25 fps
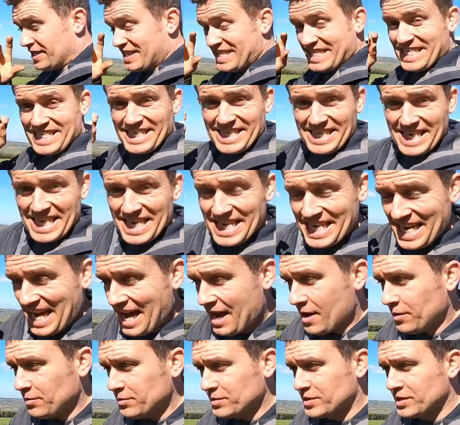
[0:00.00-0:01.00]
to
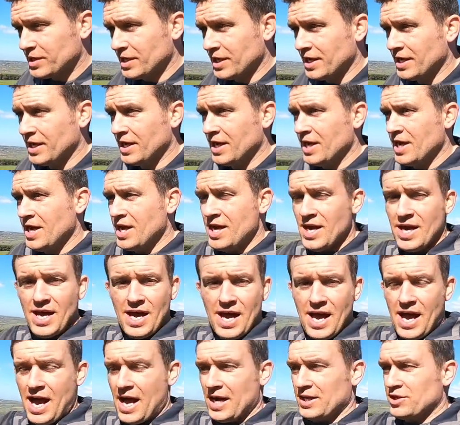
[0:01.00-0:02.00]
seek out
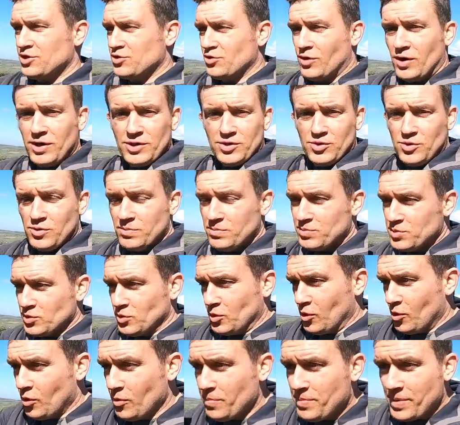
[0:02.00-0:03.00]
and try to
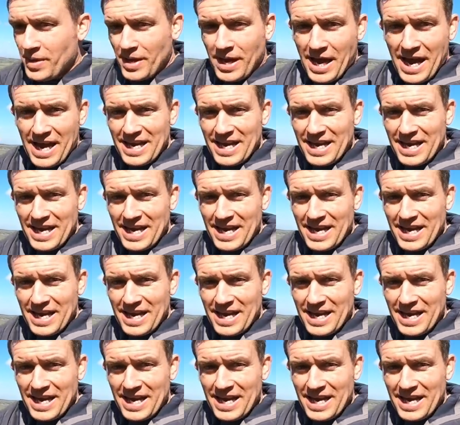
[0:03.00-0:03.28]
absorb